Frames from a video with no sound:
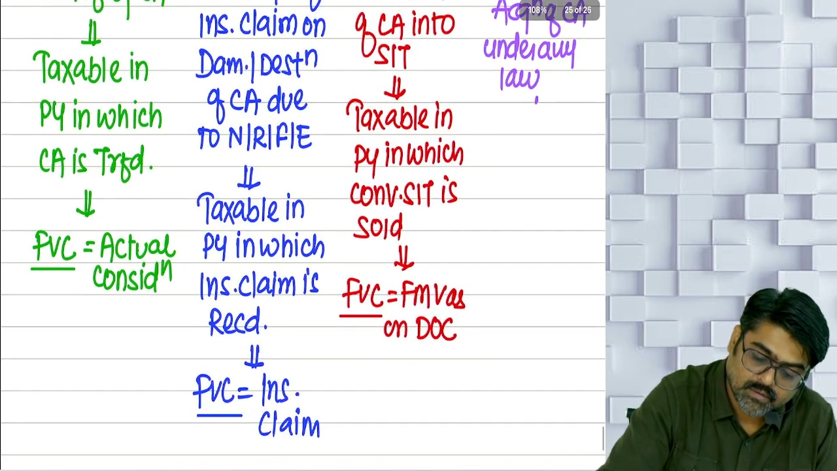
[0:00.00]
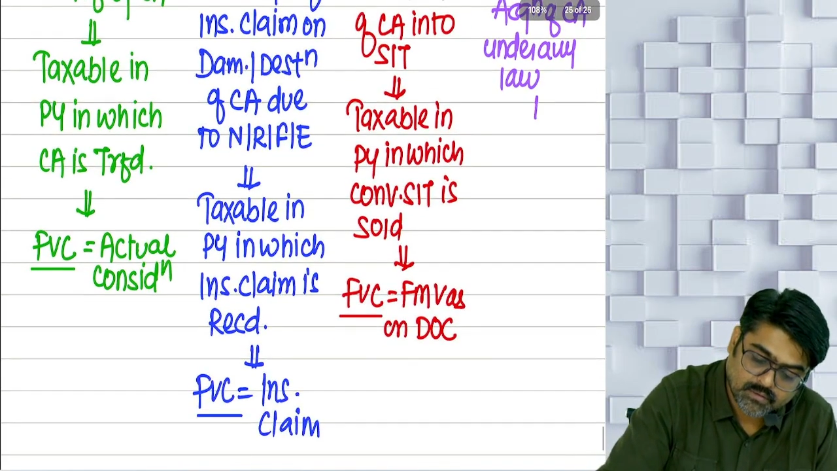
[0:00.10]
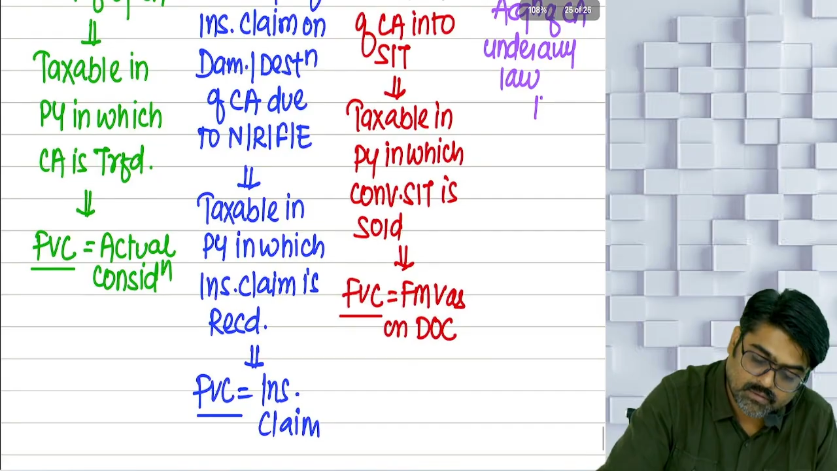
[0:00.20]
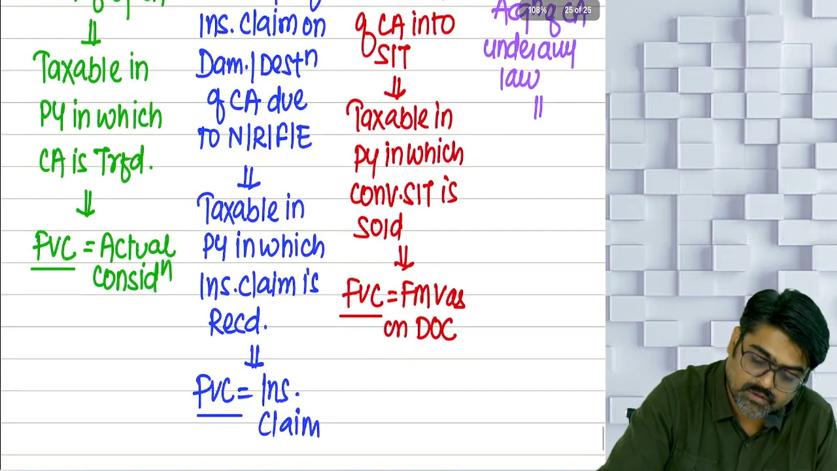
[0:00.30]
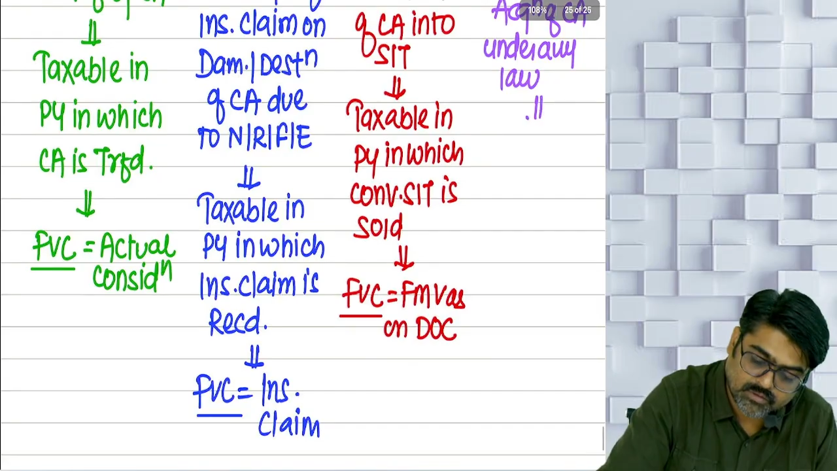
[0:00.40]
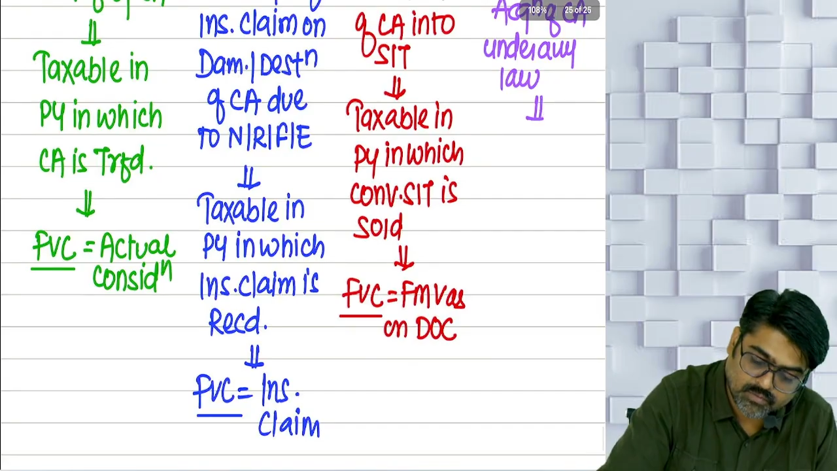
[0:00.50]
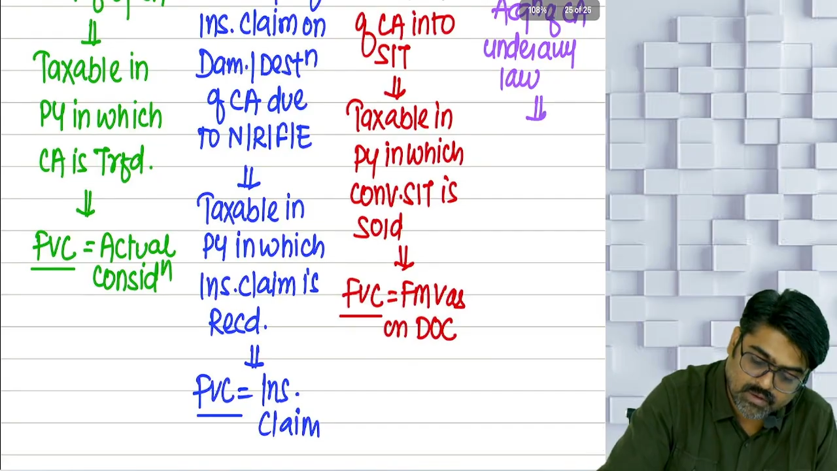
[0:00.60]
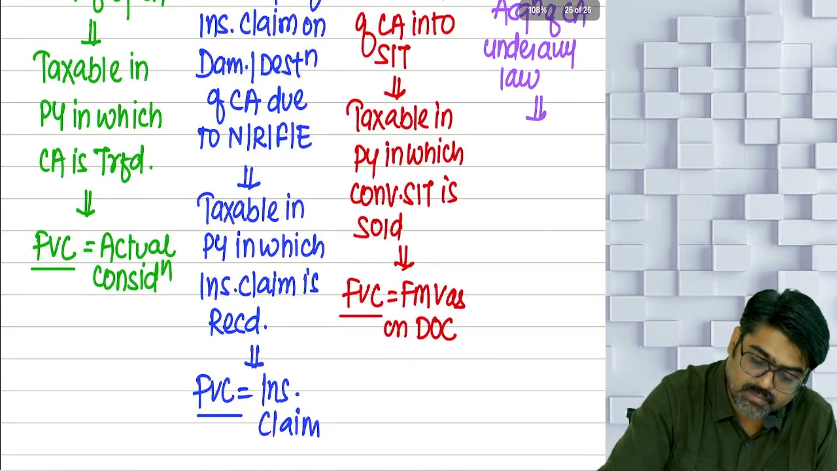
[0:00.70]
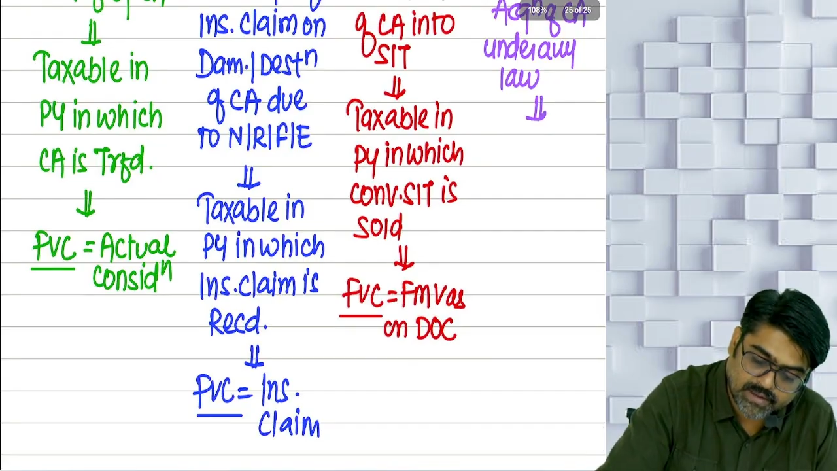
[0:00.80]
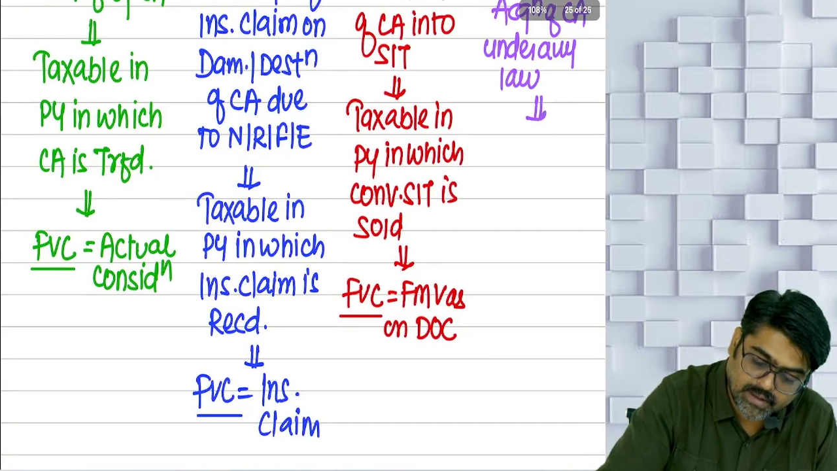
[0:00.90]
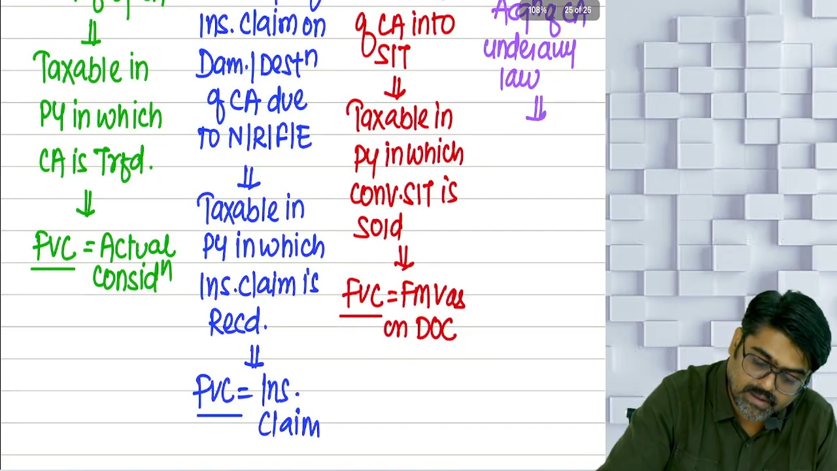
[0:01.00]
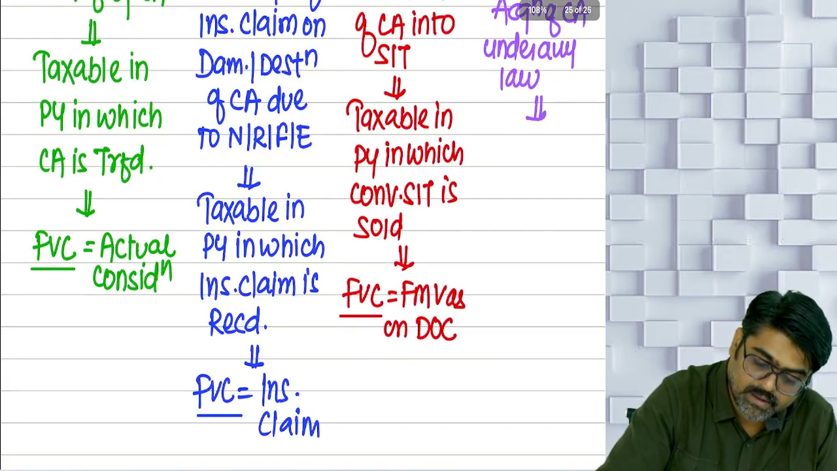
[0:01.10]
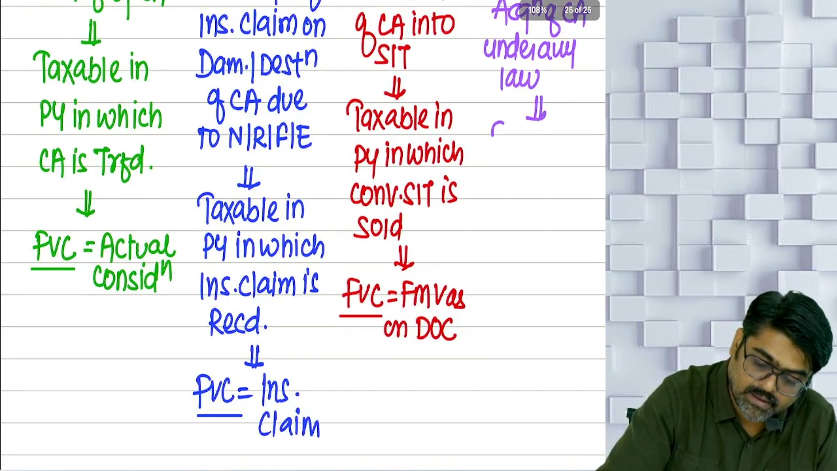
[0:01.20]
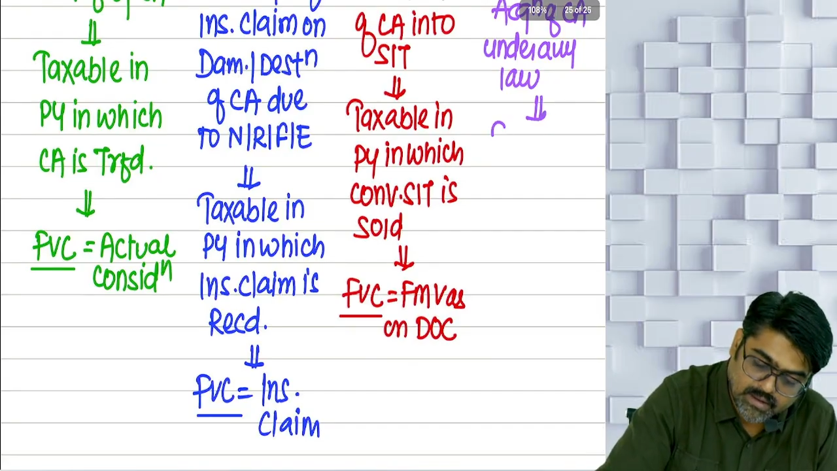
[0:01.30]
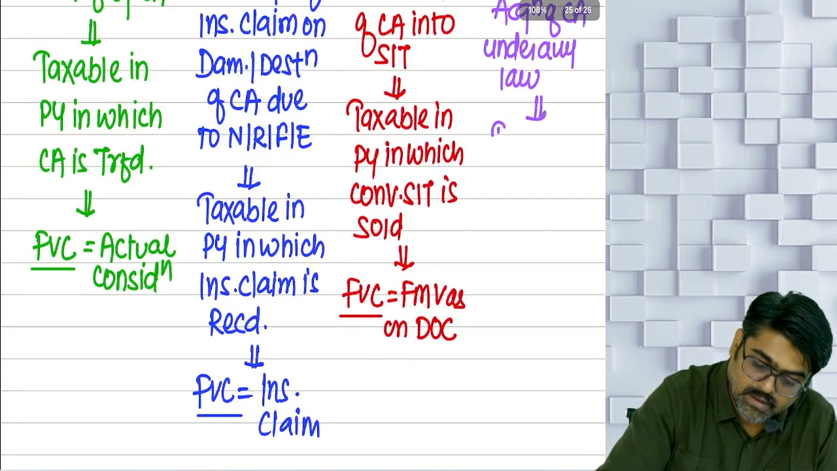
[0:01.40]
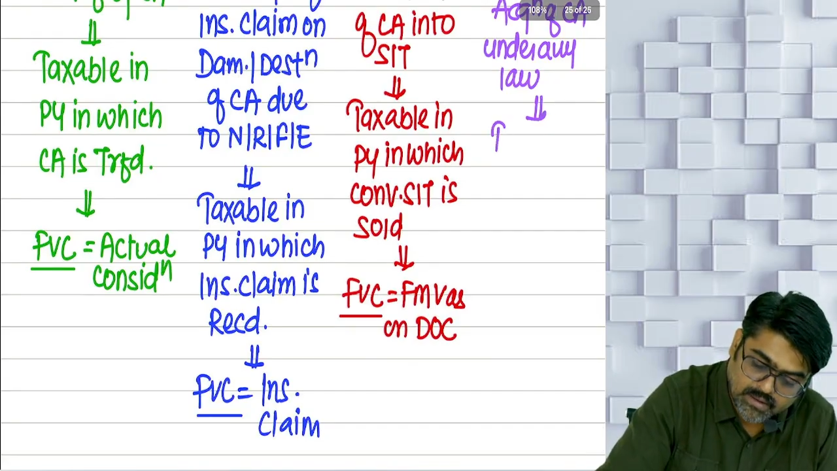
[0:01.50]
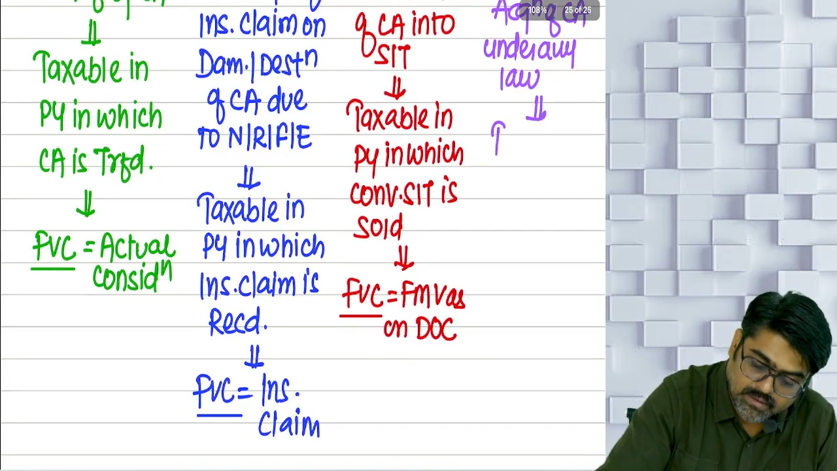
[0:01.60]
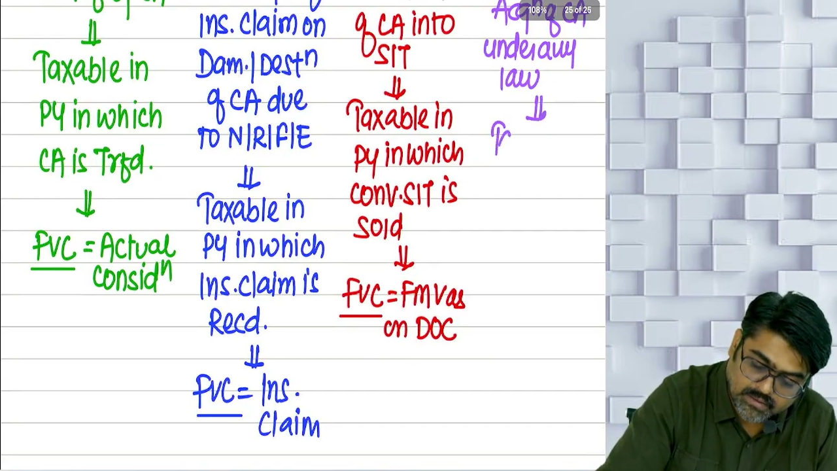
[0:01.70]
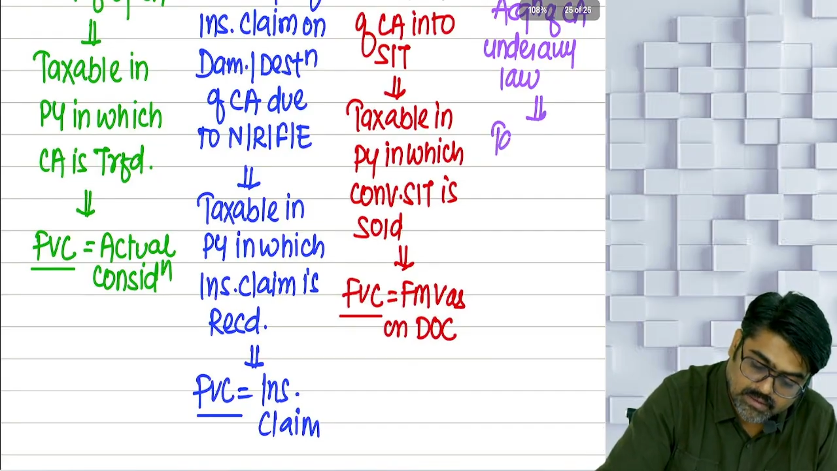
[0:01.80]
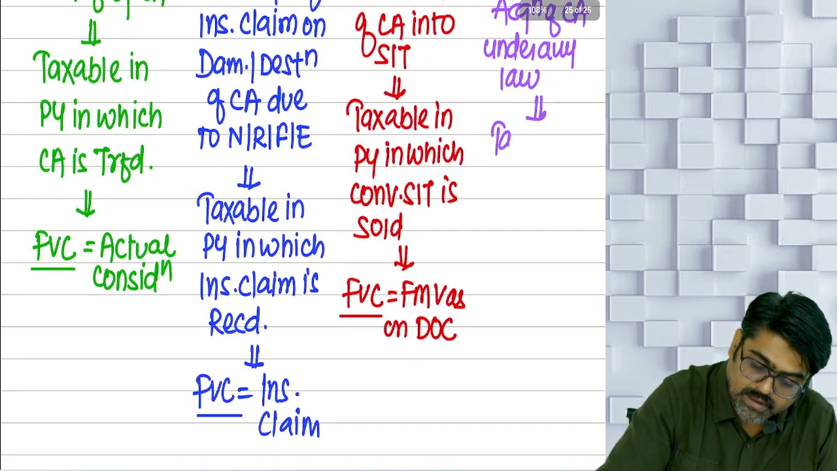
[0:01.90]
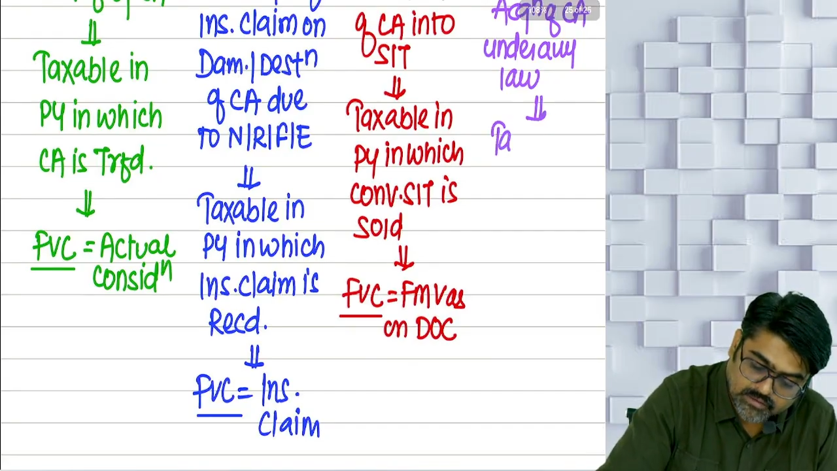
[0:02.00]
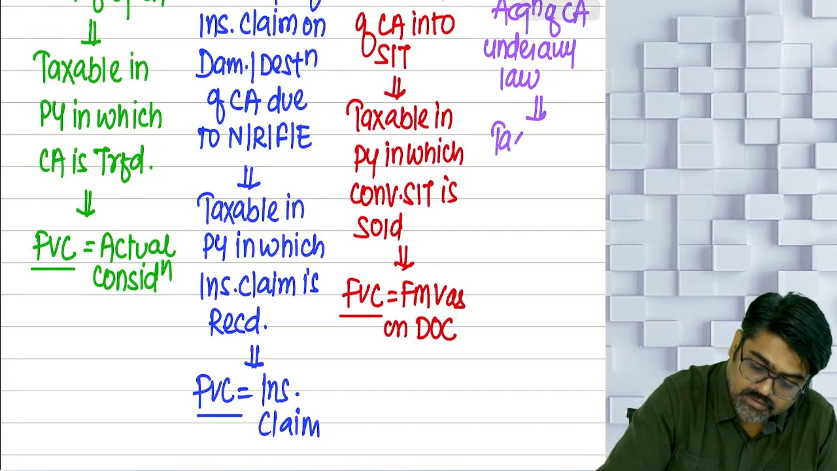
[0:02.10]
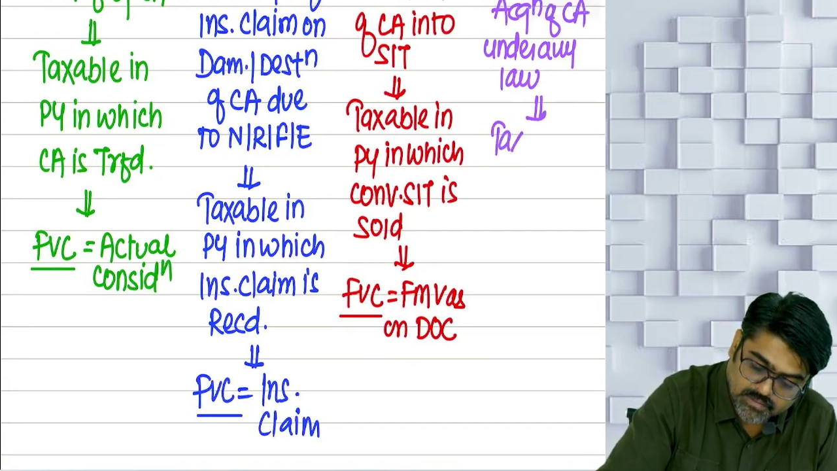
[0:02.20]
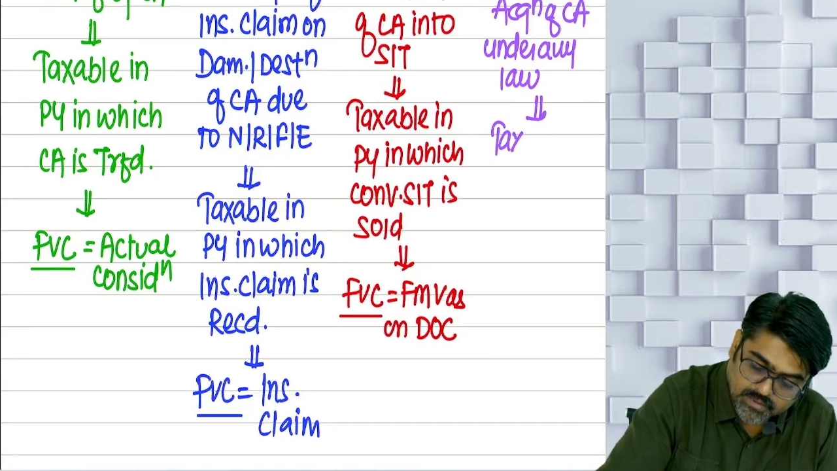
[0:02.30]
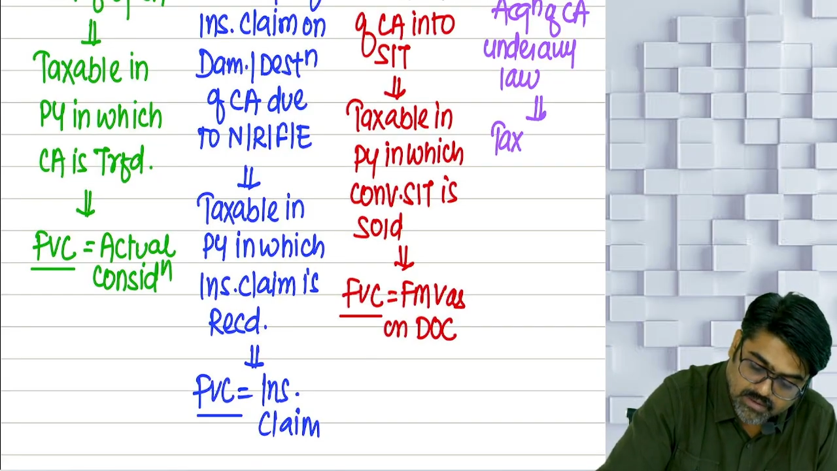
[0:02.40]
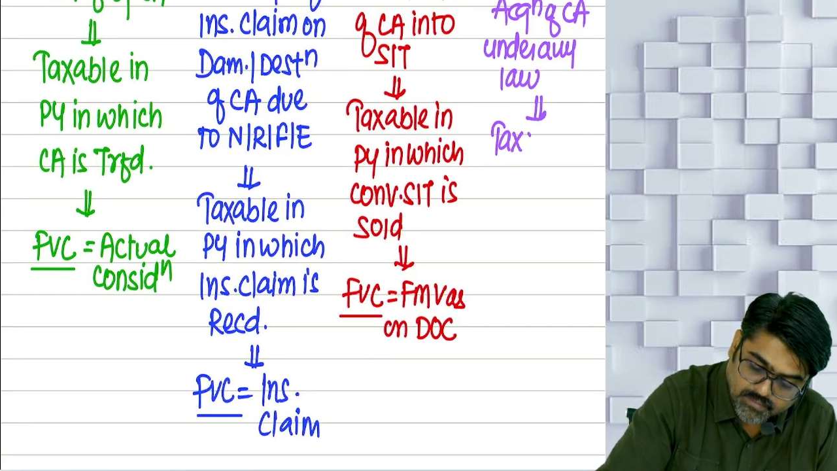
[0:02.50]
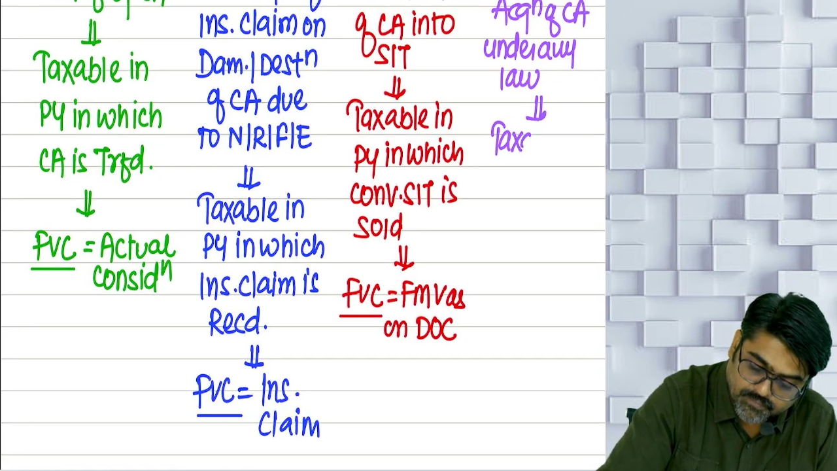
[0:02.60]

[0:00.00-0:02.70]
this will be taxable